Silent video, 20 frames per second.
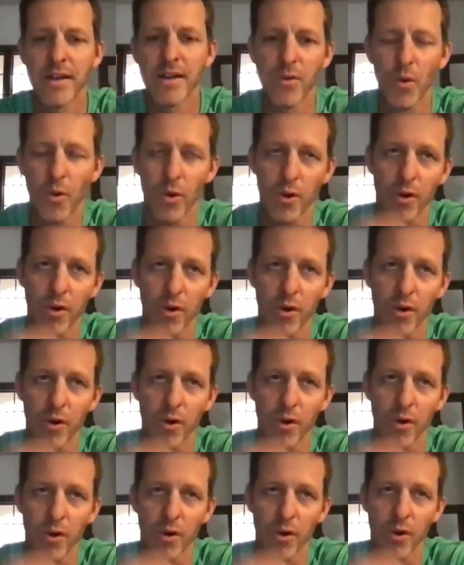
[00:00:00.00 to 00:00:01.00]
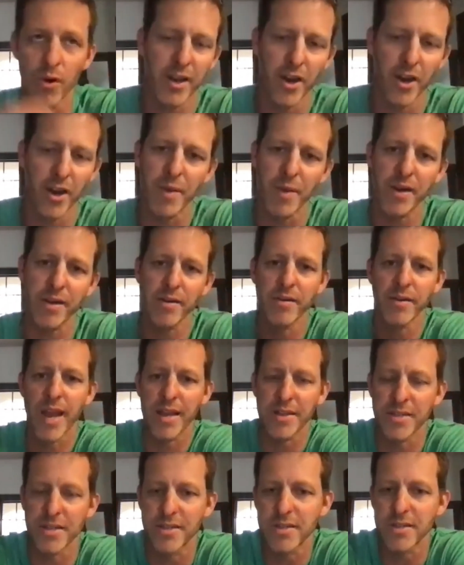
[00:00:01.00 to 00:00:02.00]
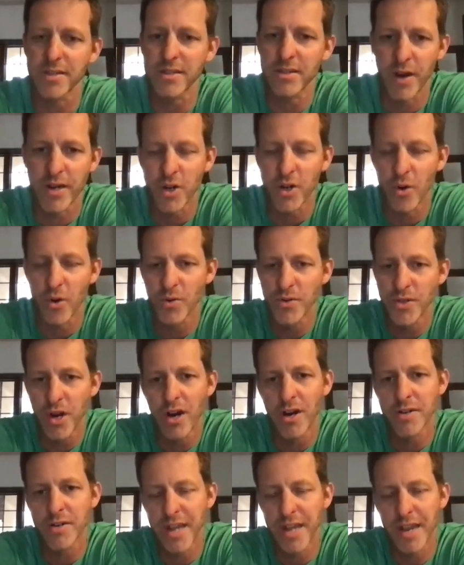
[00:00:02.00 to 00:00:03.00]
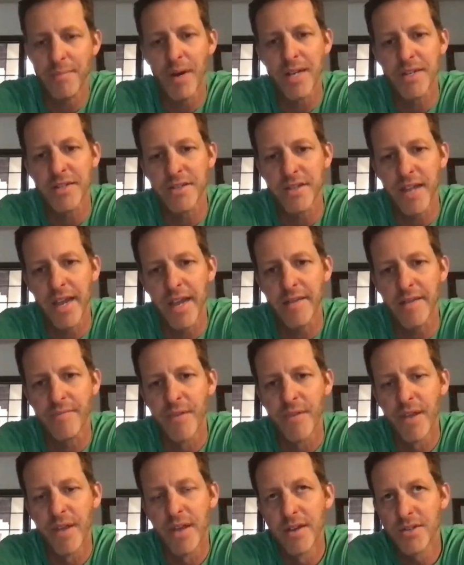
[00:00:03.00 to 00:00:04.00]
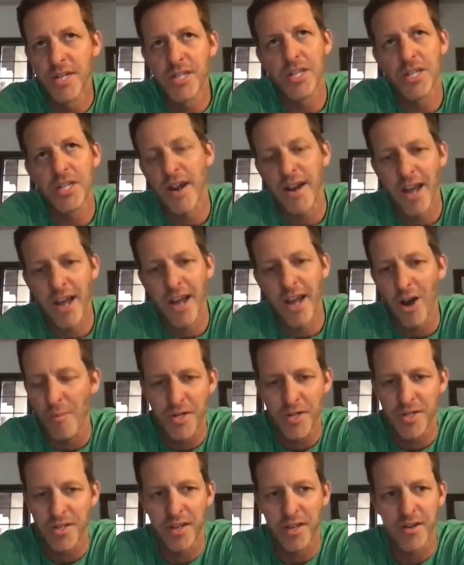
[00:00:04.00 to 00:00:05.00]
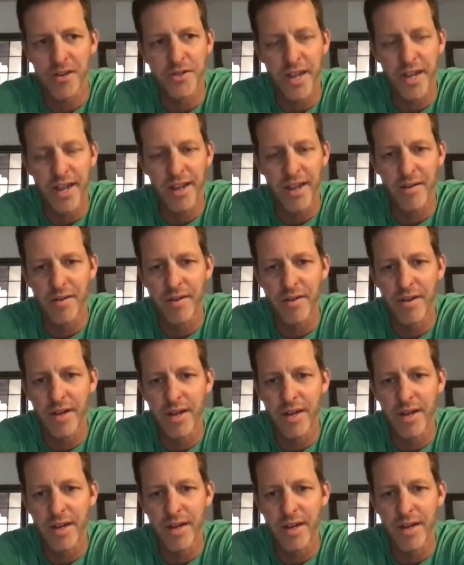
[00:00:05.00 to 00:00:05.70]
or what economic nexus thresholds are state by state, just to try to help merchants understand